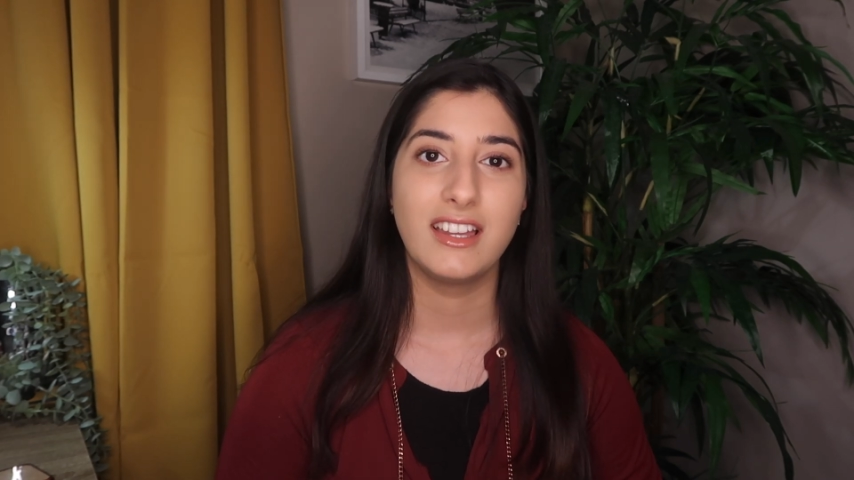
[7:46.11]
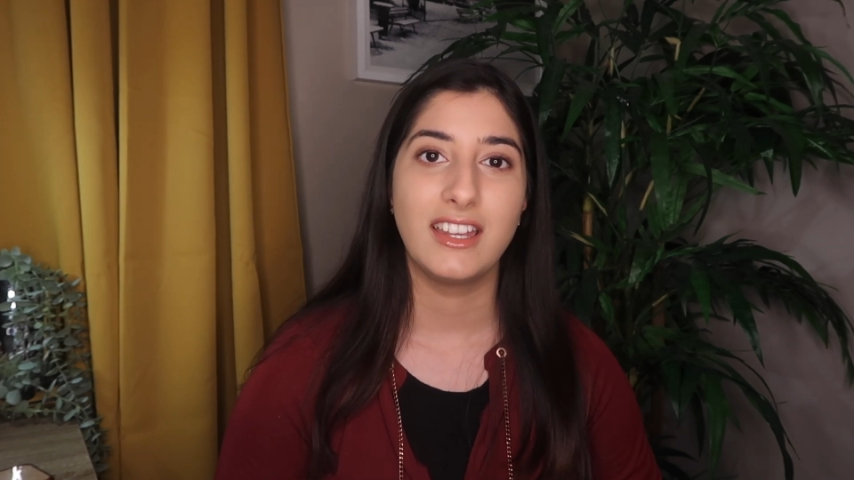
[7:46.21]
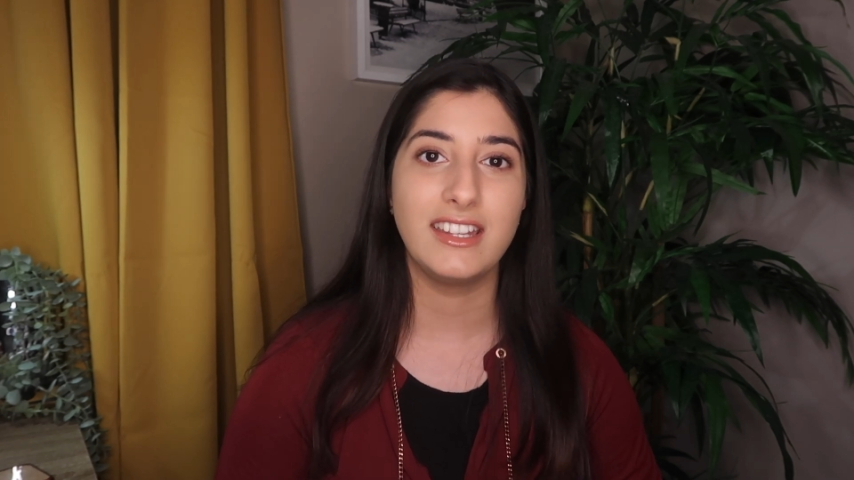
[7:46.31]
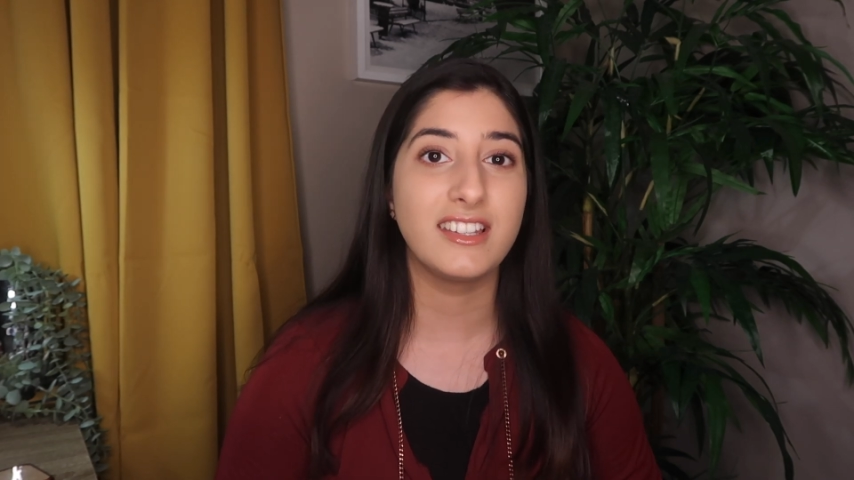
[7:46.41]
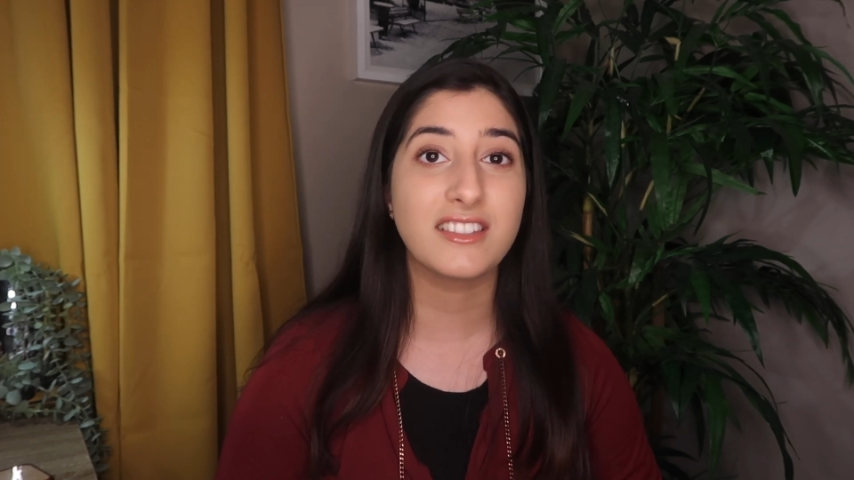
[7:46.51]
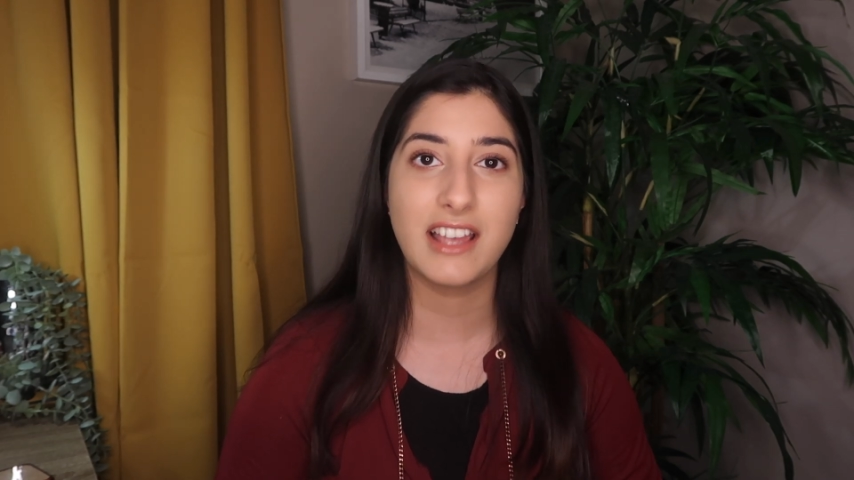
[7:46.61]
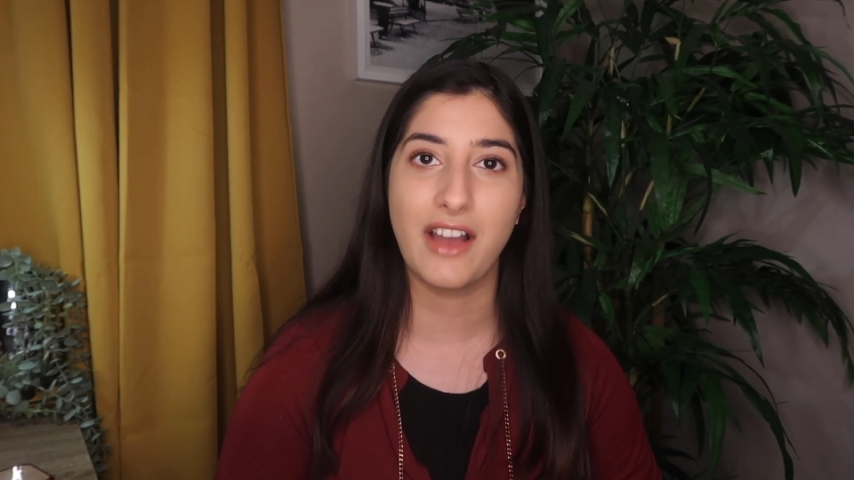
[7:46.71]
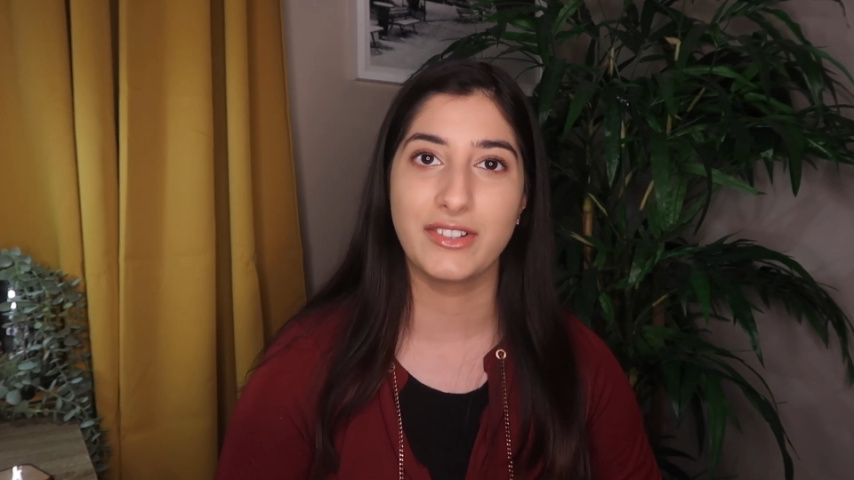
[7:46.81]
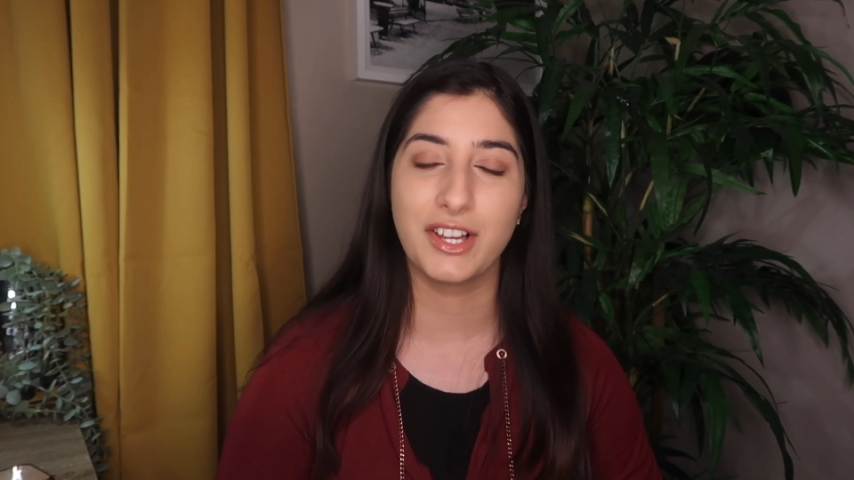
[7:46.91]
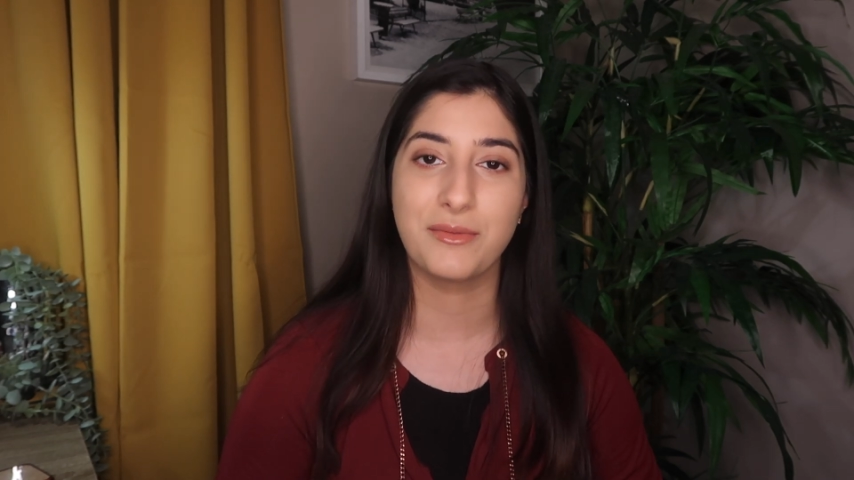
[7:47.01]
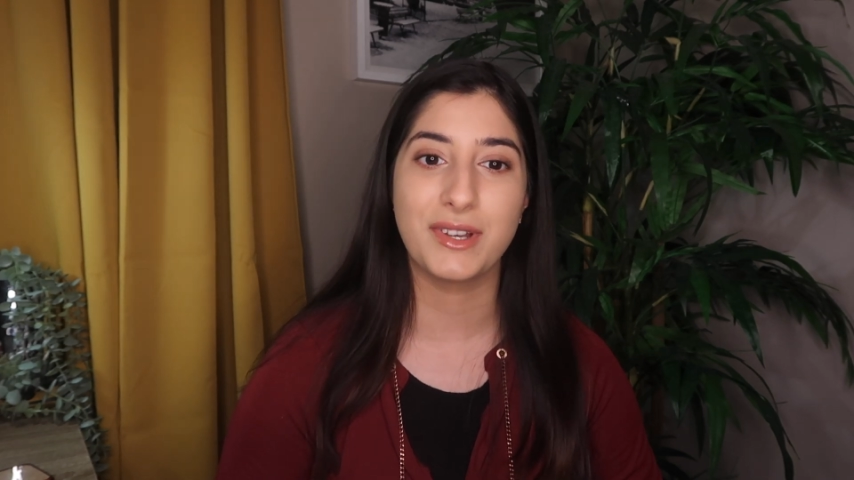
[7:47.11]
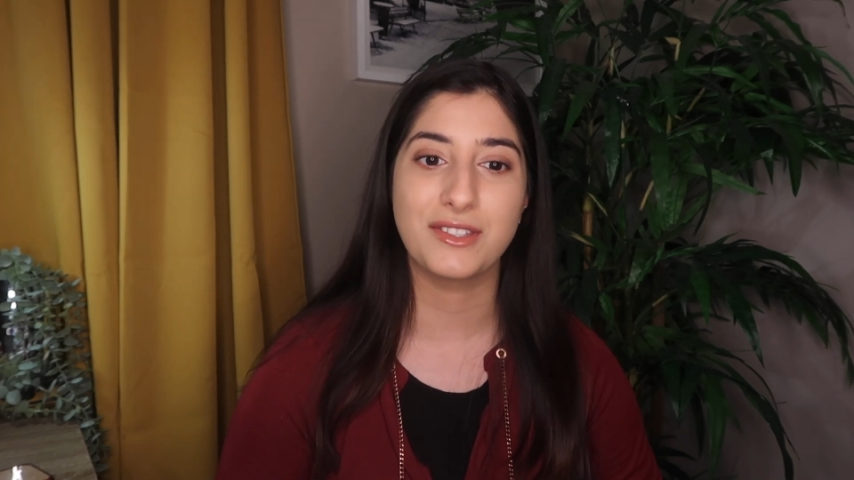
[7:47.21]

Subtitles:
he doesn't have a lot of